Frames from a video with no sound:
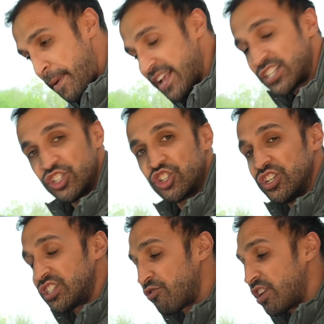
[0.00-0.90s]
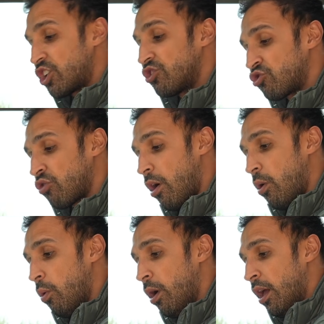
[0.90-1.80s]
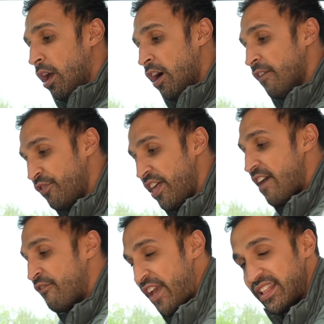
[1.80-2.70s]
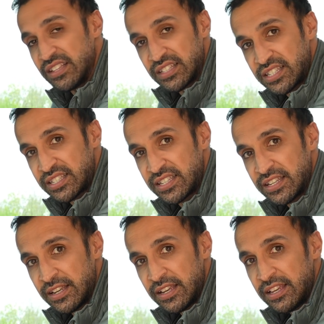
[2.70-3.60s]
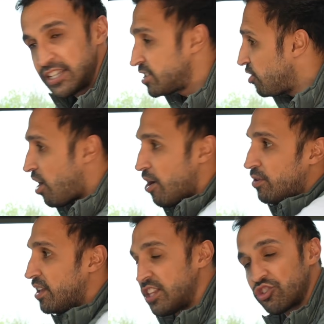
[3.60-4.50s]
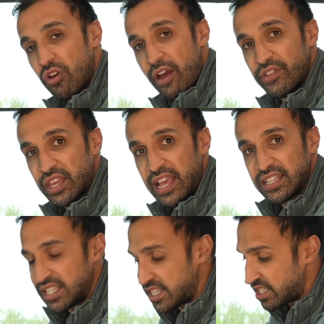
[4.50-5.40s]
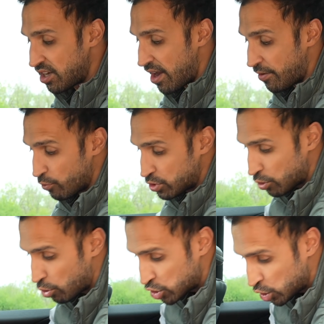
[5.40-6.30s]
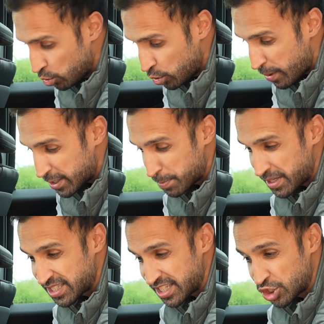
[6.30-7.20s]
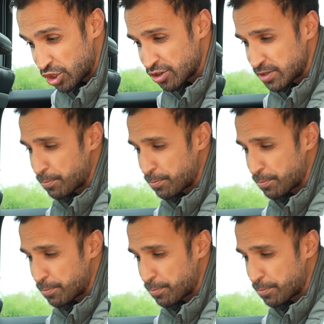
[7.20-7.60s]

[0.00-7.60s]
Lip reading: passengers are in control of their vents. It's not only the driver that gets to the side. I've also got 2 USB-C charging